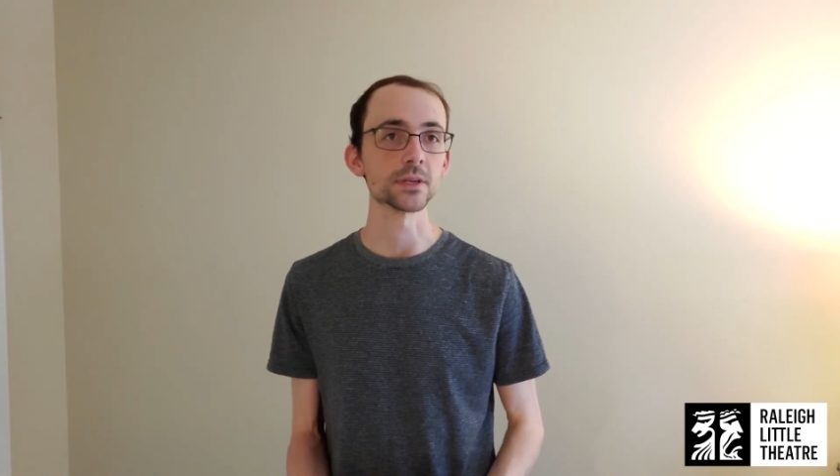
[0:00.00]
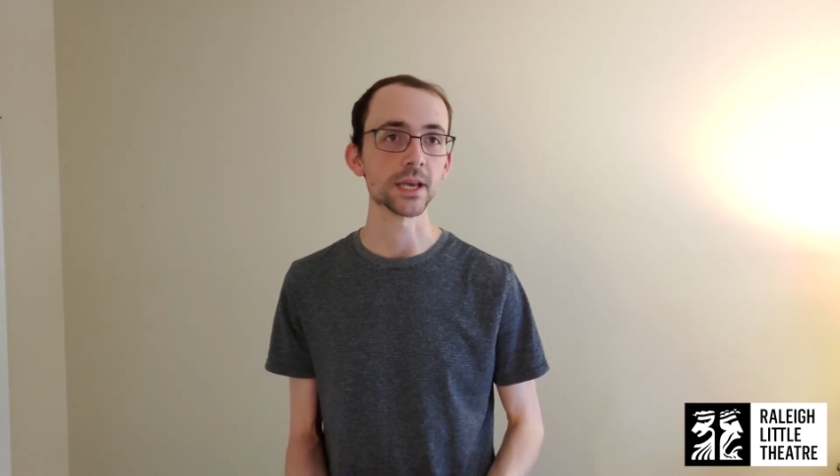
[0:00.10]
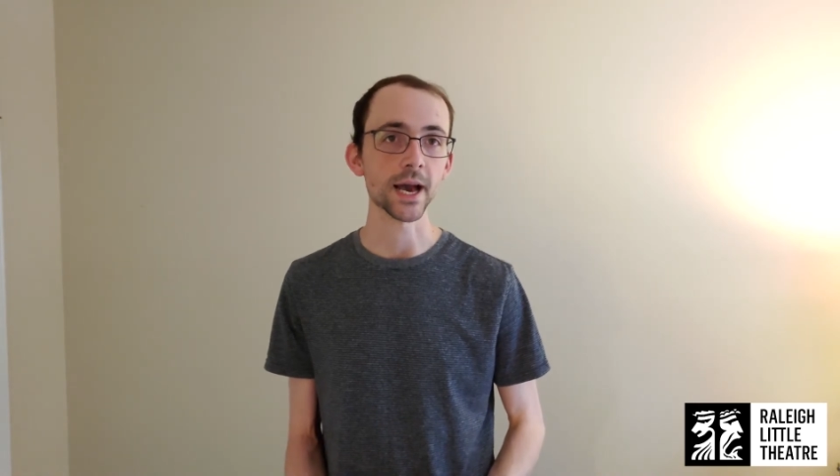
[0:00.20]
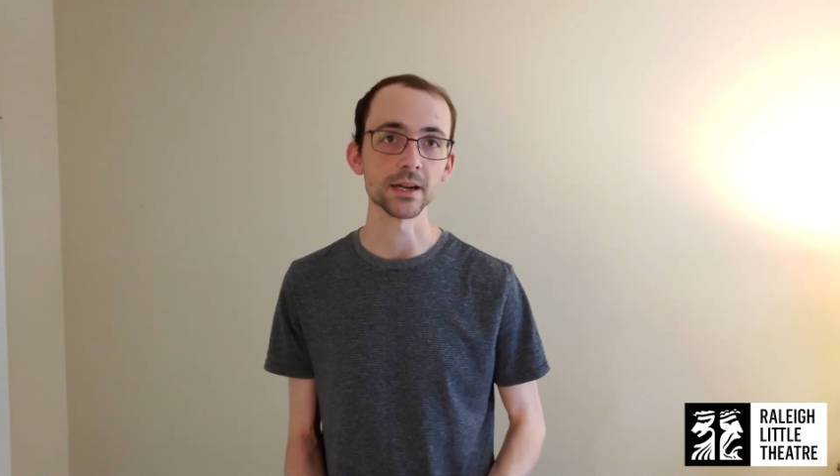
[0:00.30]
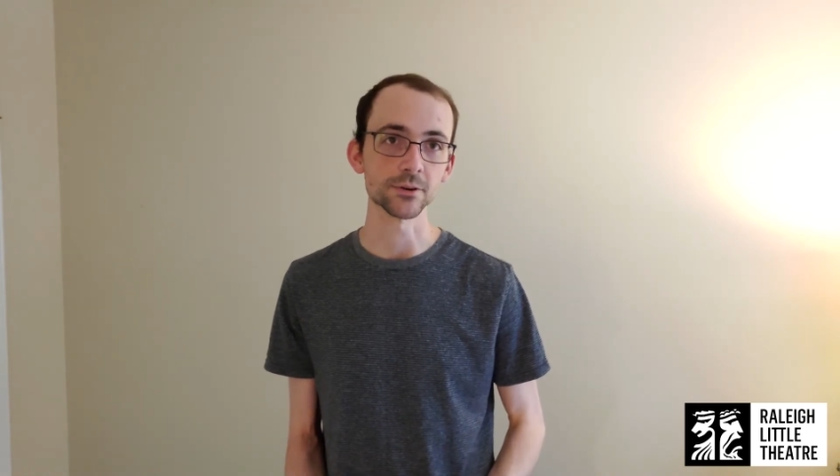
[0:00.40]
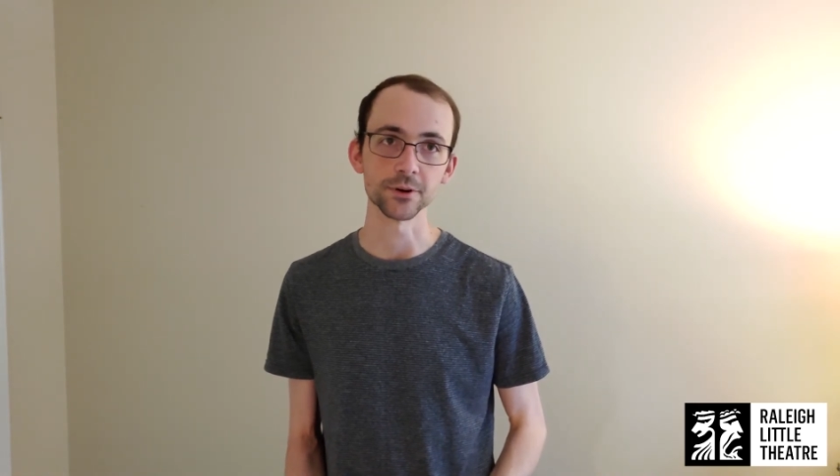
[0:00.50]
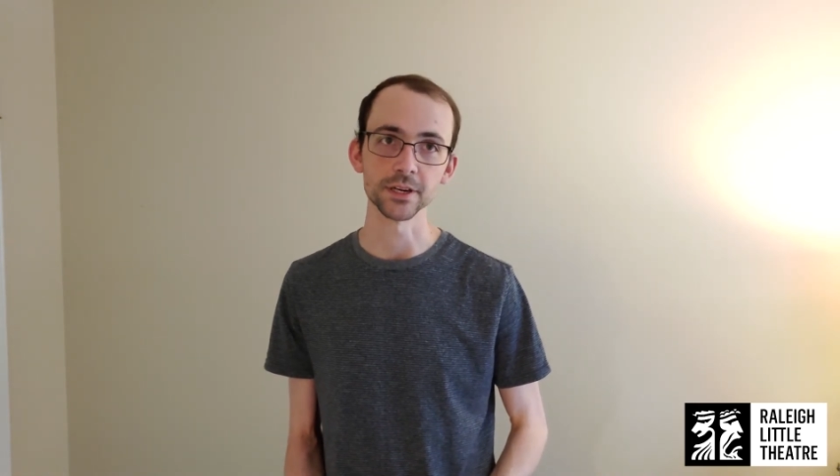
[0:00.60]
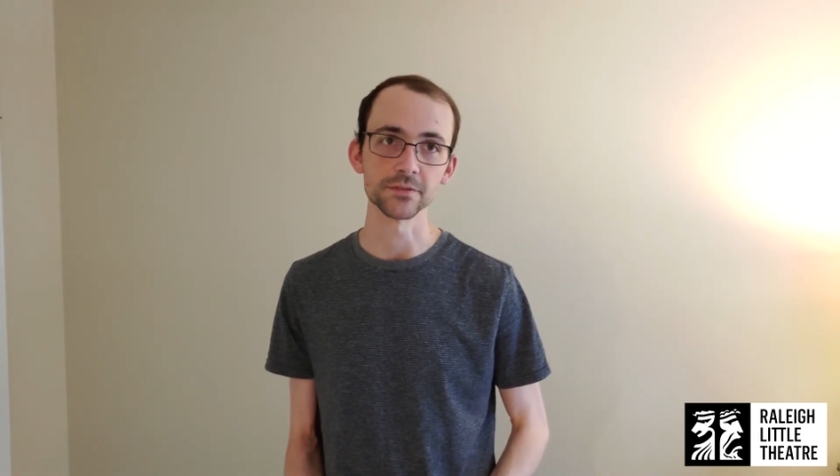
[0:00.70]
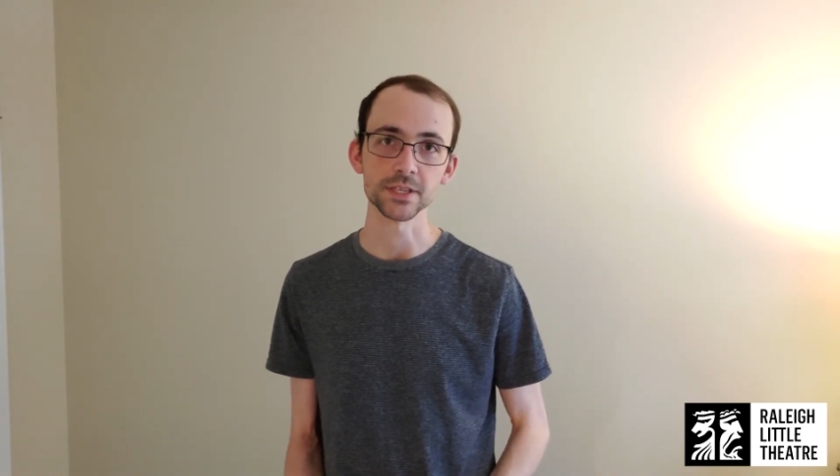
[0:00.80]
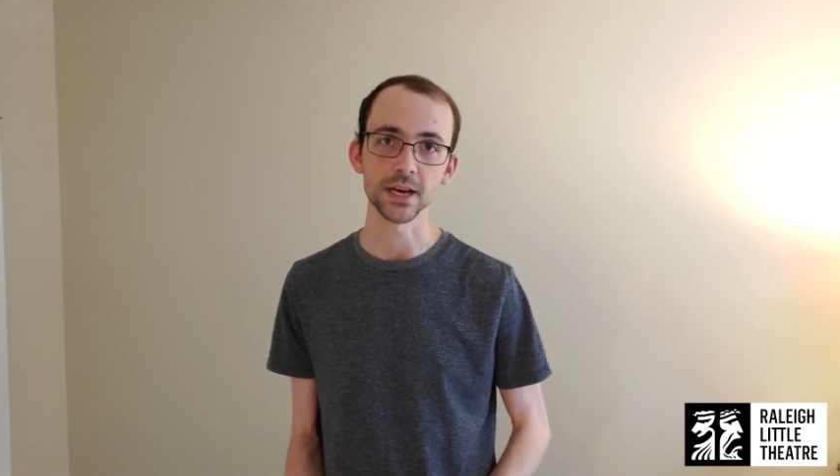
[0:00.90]
category
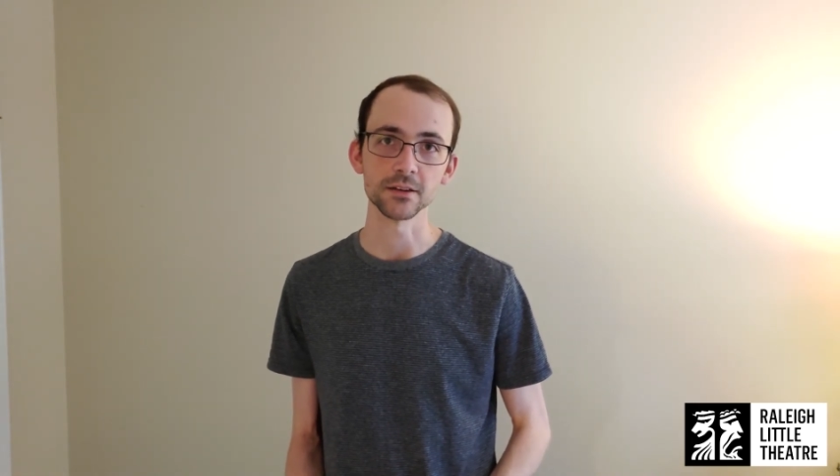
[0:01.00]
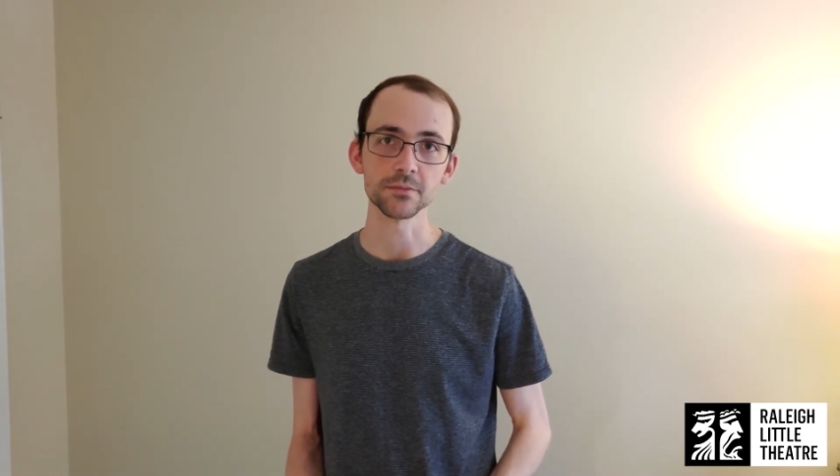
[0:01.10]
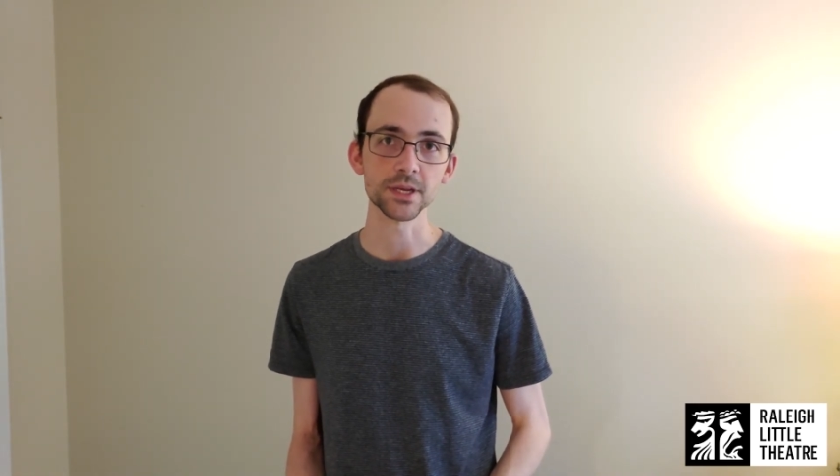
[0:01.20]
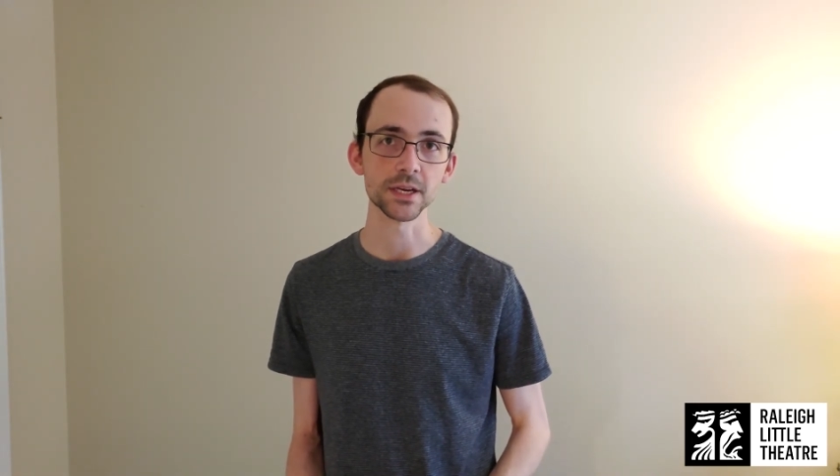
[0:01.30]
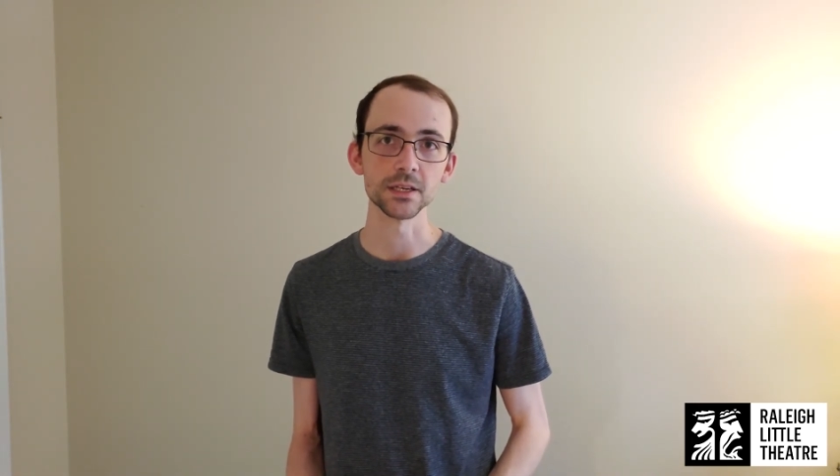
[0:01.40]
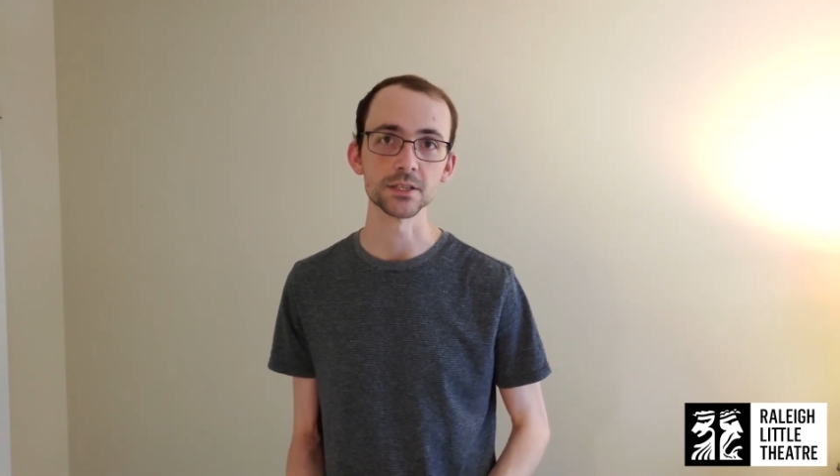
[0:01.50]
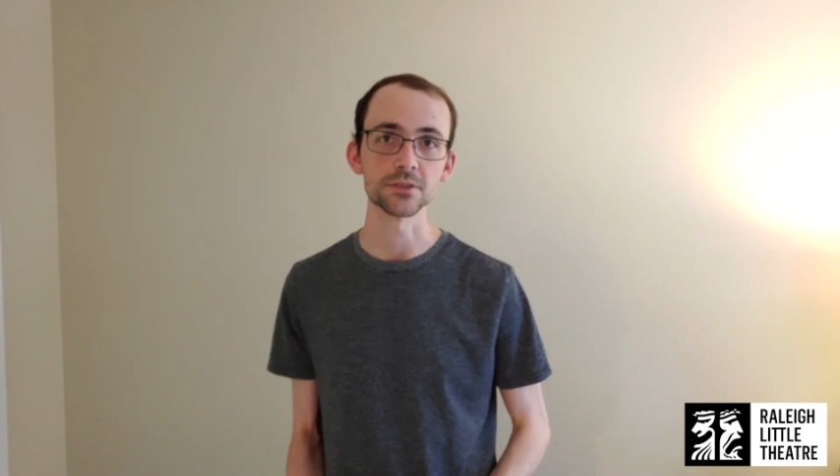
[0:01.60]
of sound because,